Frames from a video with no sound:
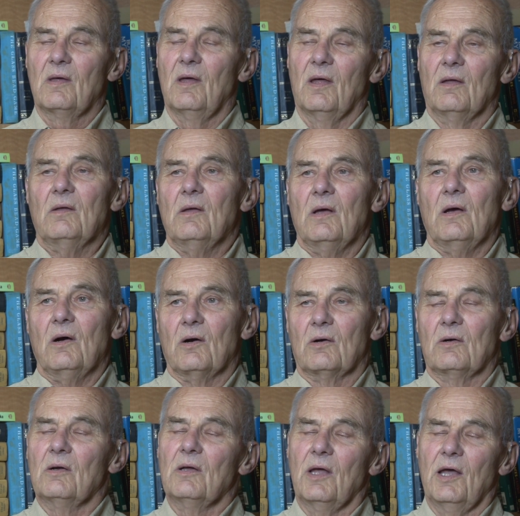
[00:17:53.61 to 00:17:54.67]
Okay.
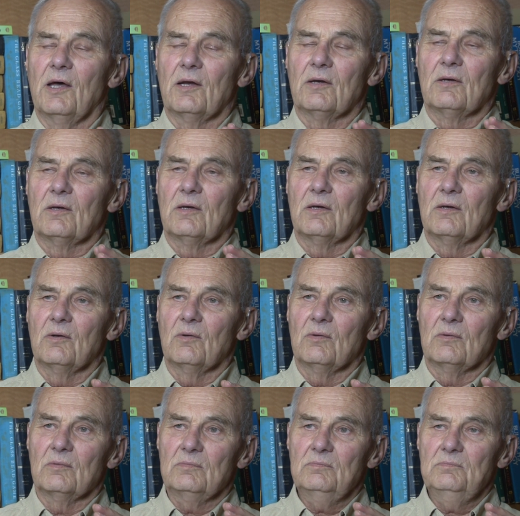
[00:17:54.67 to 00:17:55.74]
And
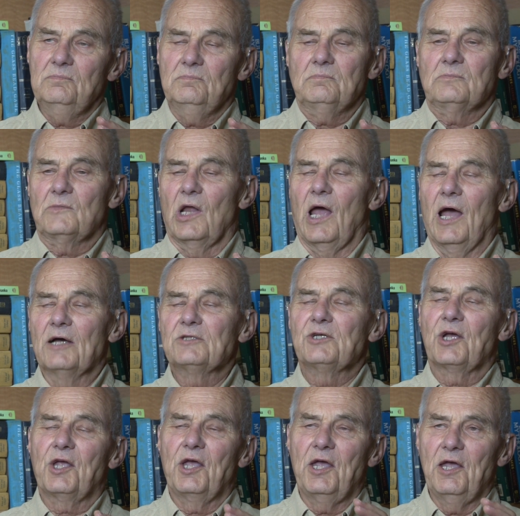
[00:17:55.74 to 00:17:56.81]
as a
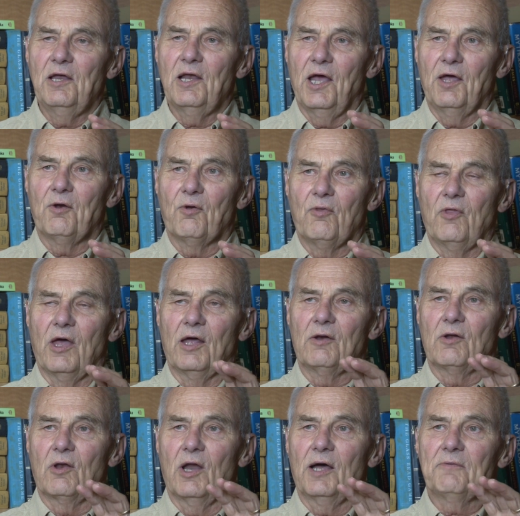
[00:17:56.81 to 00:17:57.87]
chelator
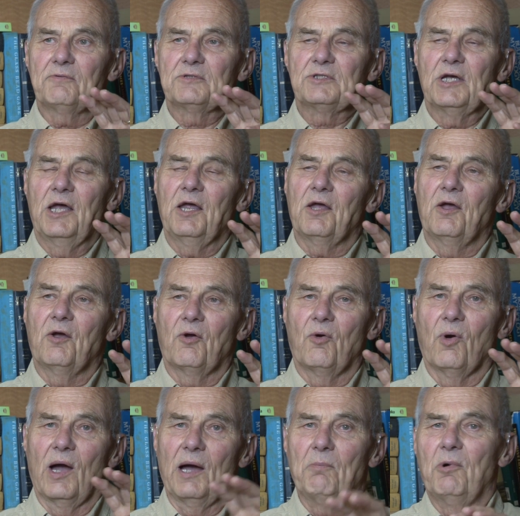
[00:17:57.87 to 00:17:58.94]
then, glyphosate can
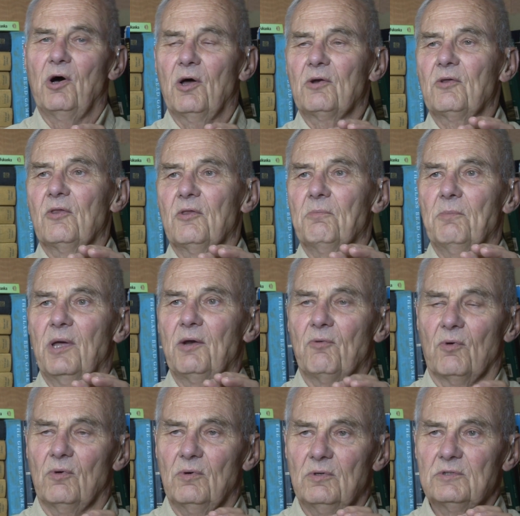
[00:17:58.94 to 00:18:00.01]
grab onto the
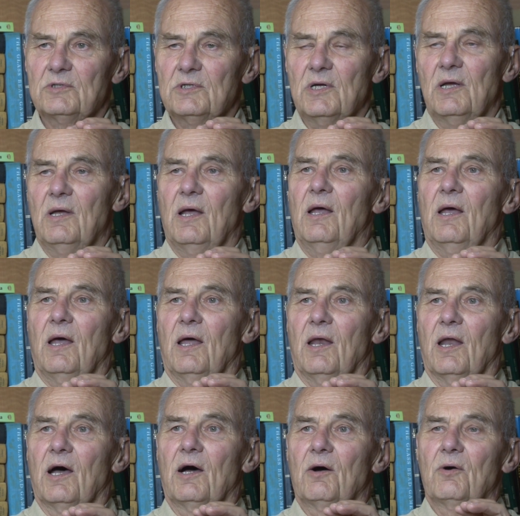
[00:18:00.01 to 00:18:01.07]
minerals.
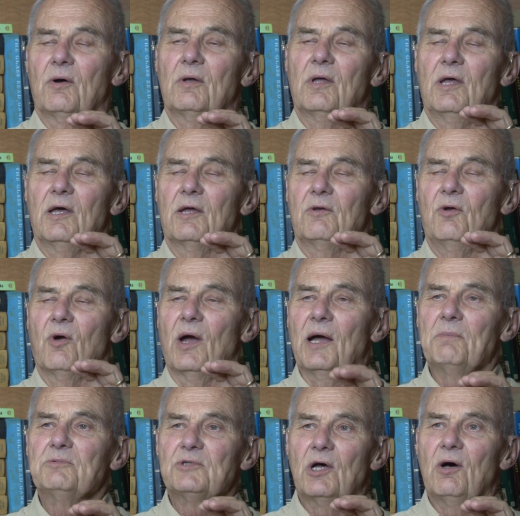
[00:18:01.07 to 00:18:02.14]
Now it
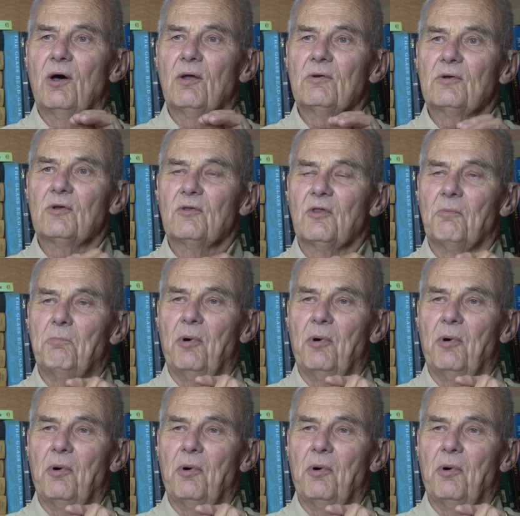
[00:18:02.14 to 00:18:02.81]
grabs onto the